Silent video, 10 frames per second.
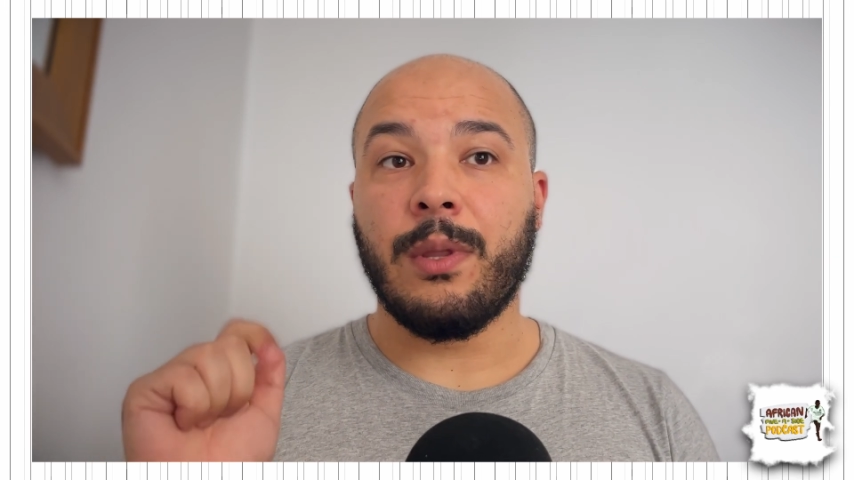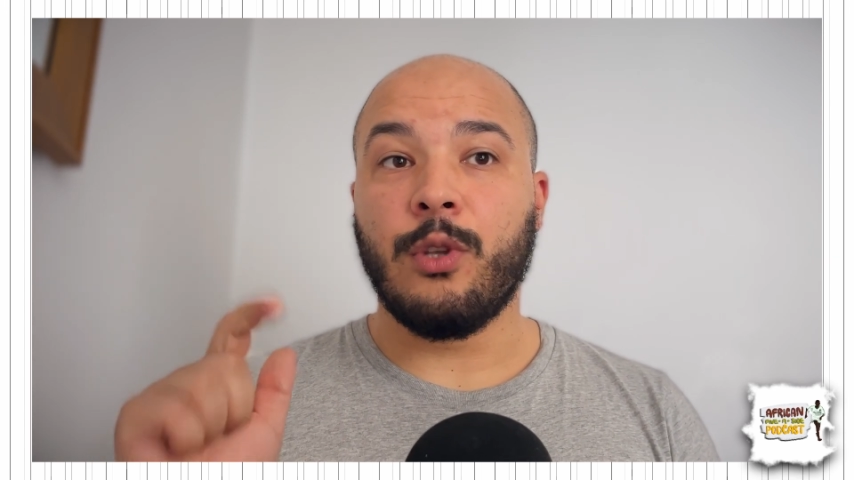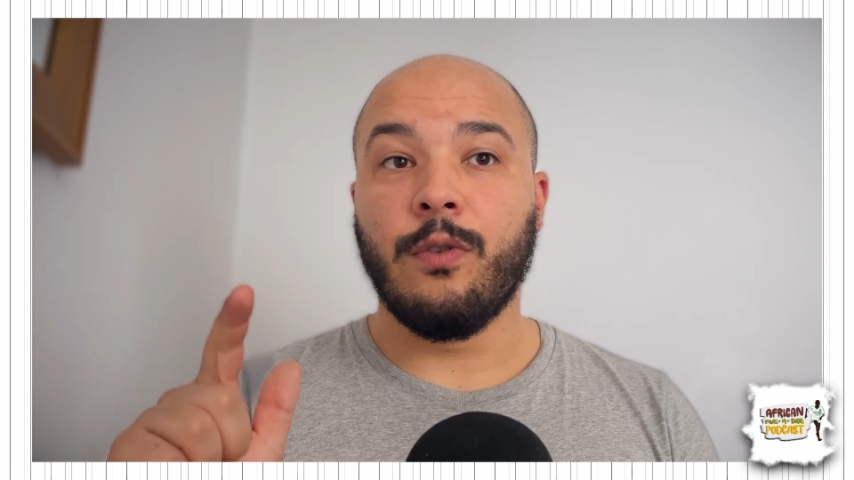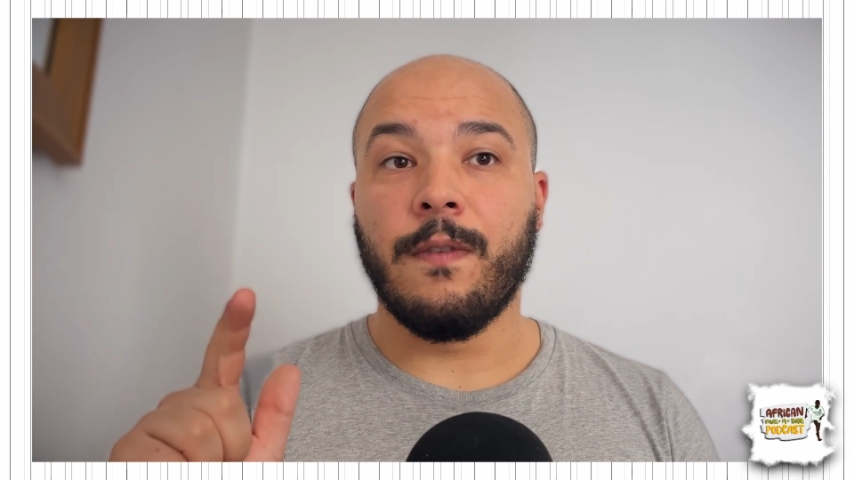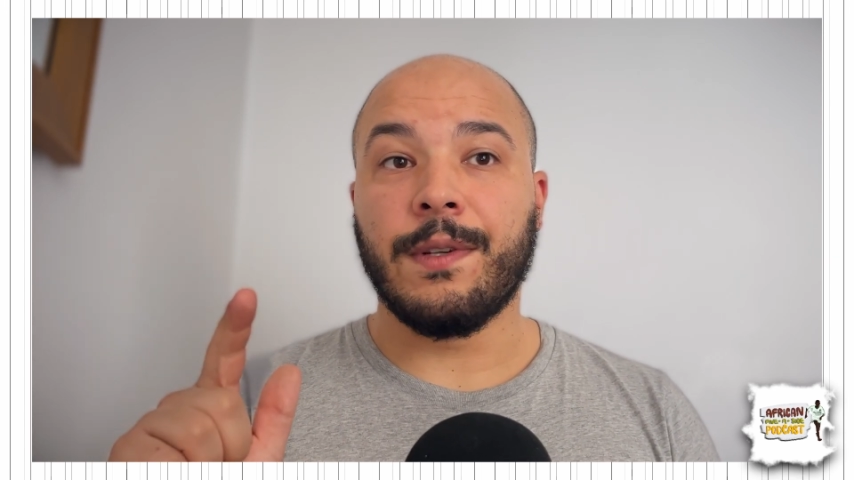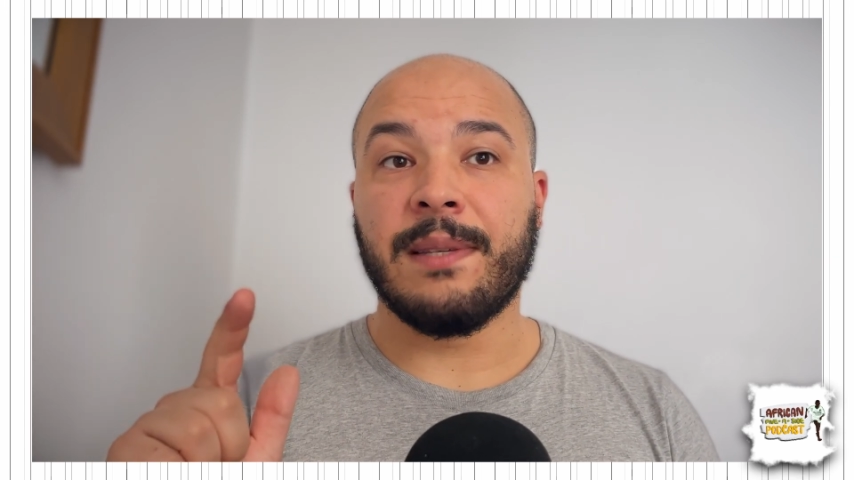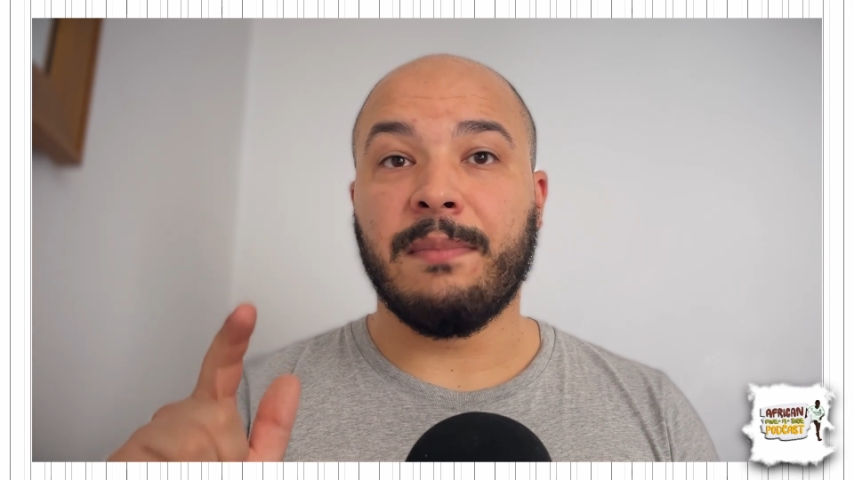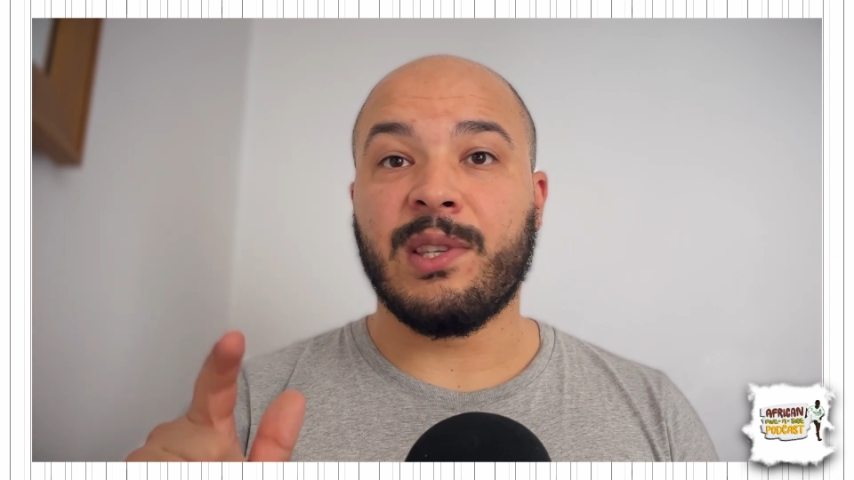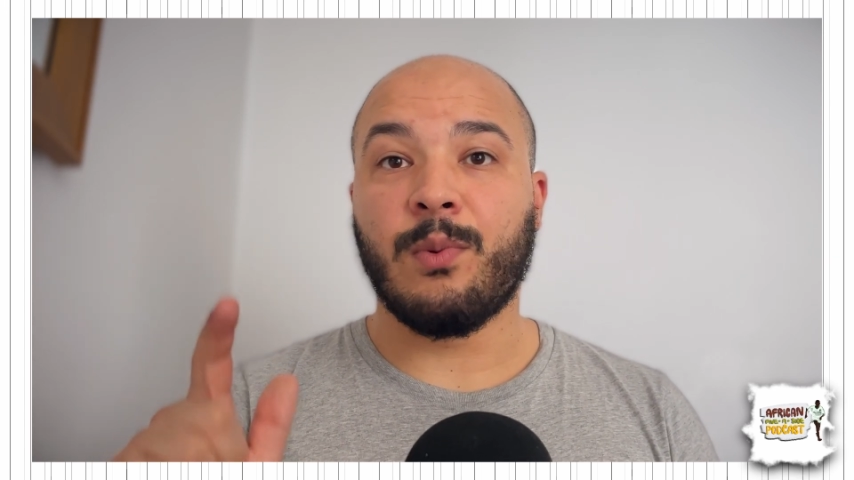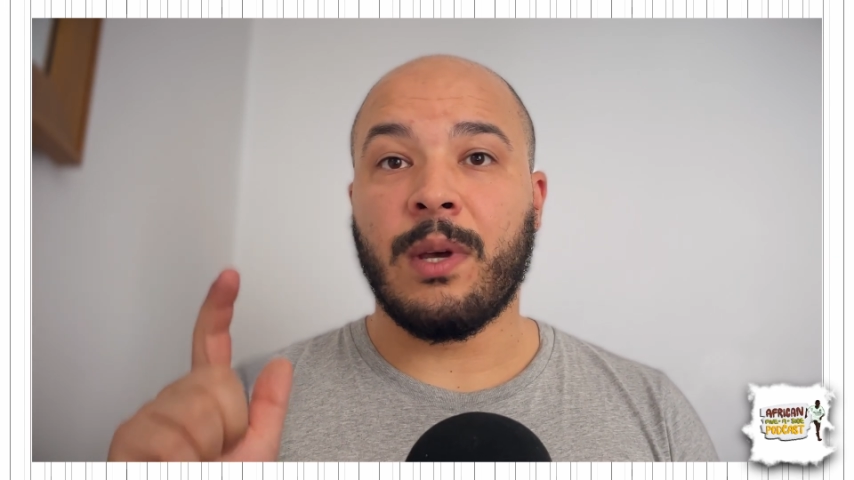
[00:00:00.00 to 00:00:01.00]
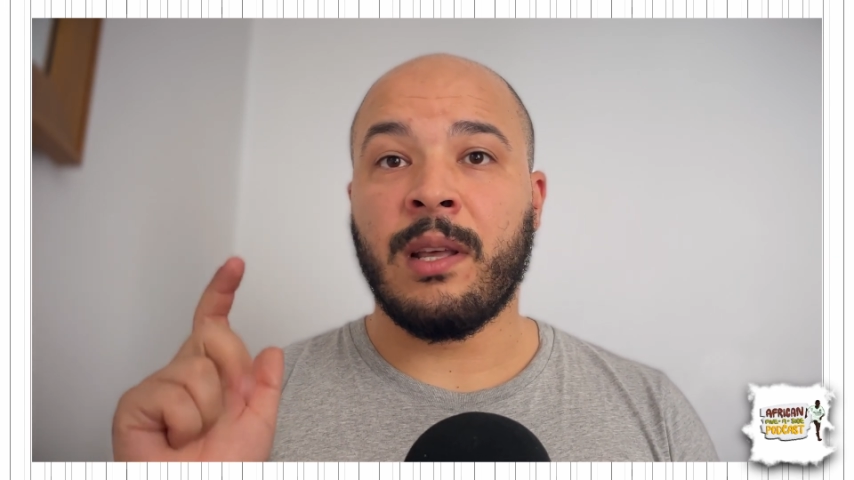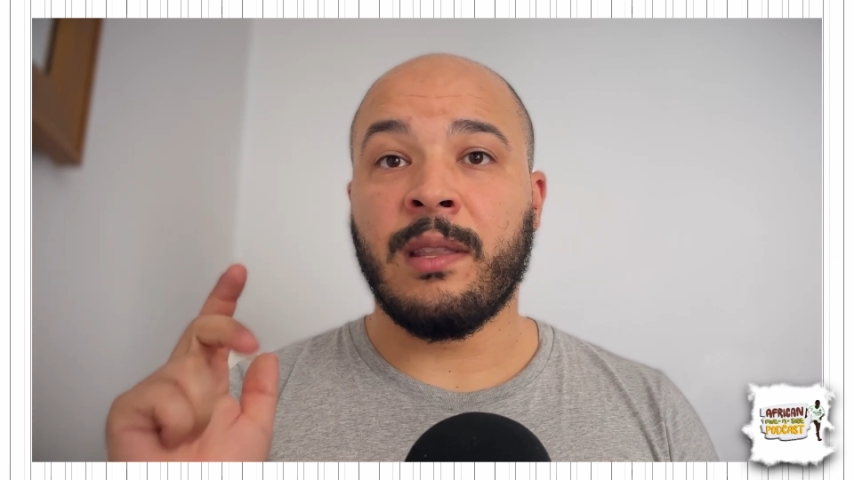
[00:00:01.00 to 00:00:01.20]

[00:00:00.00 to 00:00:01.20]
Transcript: they drew versus Botswana,